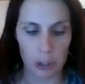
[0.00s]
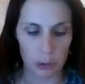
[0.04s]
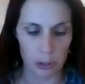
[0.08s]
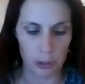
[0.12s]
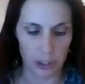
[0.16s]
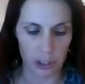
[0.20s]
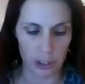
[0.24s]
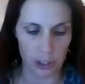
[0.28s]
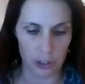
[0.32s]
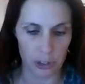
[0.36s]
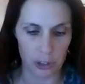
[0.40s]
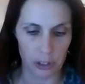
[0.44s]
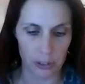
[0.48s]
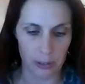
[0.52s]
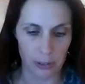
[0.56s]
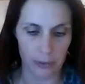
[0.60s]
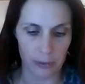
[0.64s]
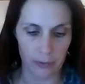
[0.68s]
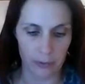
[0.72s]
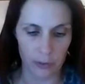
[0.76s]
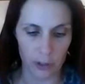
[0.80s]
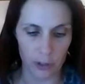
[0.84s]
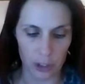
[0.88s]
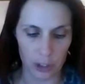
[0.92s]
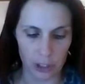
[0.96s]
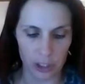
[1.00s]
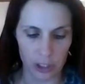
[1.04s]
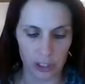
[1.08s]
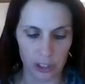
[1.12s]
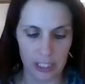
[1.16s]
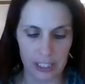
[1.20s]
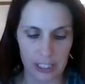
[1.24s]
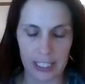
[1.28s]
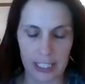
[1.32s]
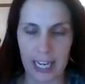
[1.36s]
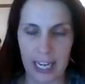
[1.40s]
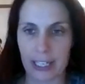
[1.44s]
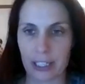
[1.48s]
universal
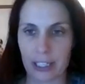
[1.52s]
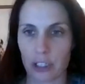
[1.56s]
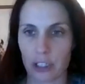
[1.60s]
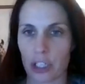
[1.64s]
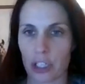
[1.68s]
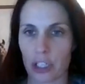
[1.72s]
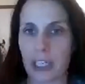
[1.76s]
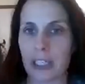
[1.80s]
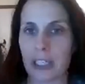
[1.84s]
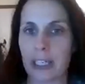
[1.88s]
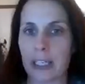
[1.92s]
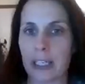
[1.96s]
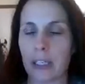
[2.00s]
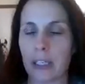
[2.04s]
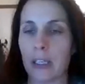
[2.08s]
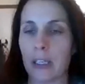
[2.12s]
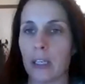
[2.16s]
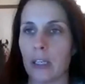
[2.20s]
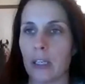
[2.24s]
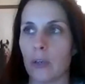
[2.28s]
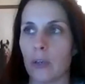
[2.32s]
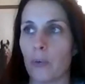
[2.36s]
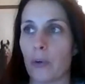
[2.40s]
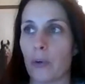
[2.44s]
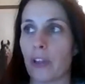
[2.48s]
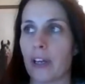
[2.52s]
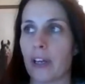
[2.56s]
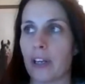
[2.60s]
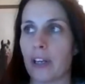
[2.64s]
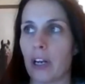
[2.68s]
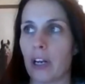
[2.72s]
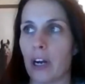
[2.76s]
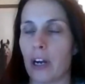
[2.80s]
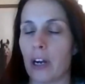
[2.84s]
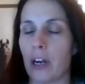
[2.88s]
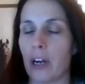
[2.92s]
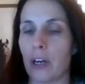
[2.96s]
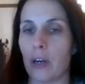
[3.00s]
design training within
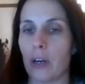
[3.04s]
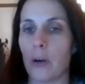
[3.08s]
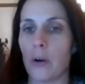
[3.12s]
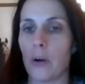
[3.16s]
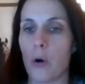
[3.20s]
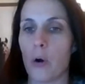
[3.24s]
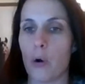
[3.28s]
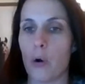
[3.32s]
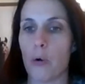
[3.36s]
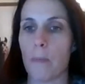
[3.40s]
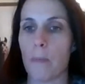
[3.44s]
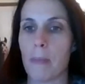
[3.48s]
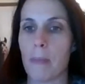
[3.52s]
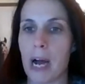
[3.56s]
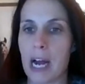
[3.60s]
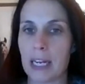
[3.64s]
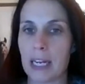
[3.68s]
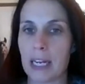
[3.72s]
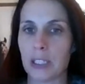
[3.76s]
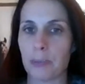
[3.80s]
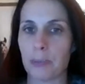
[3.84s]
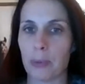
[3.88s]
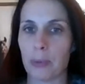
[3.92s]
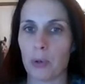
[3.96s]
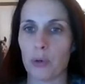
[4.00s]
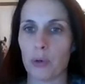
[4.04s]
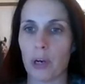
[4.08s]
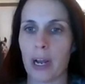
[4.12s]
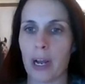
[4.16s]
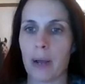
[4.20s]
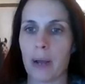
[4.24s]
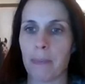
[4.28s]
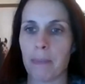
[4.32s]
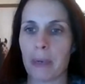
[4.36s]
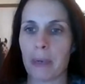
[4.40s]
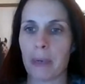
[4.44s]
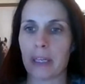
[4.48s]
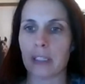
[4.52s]
our home mods
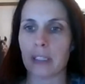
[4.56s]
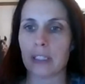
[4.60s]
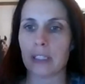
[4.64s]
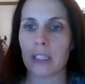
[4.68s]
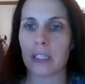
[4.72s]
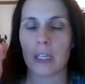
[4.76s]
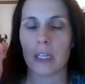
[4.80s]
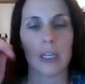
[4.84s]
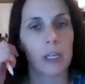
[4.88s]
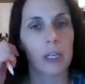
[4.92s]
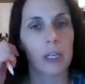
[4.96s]
program, but